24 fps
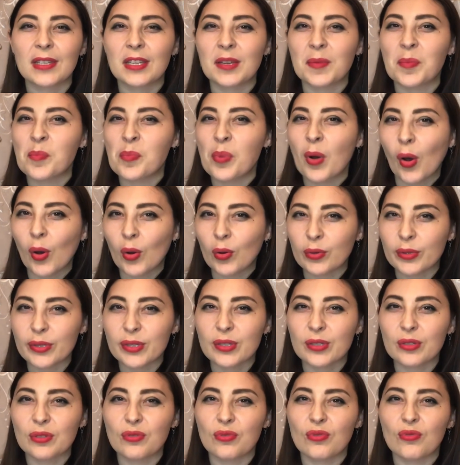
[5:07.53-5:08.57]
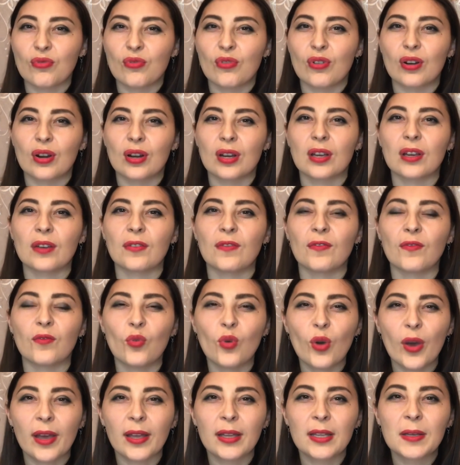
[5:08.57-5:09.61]
oppose, or
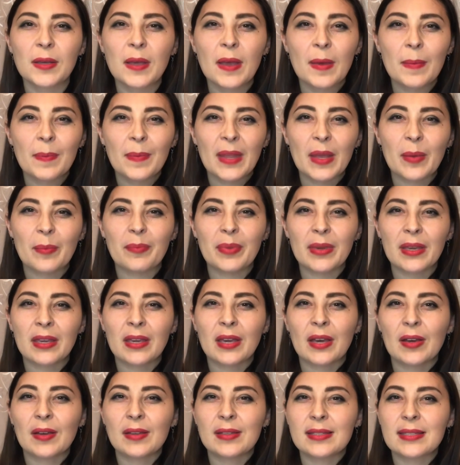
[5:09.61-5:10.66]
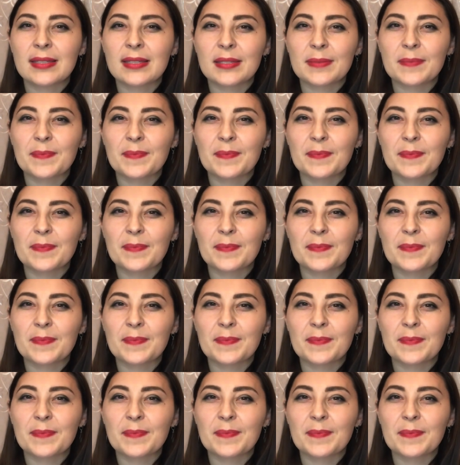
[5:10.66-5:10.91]
avoid because